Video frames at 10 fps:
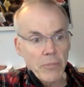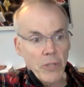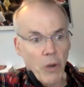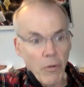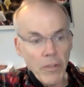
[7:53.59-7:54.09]

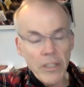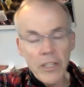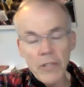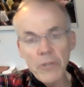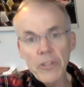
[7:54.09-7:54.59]
COVID
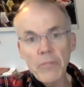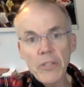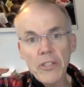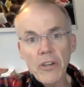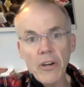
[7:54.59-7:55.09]
can only be
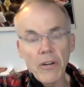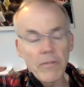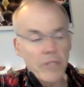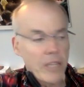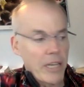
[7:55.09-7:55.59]

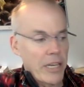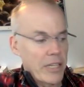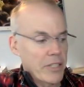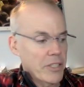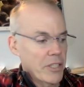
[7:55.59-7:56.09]
solved
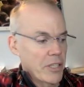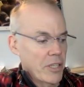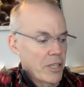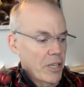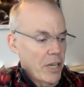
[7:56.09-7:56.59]
as
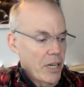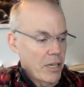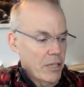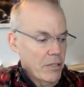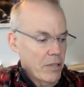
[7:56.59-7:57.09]
our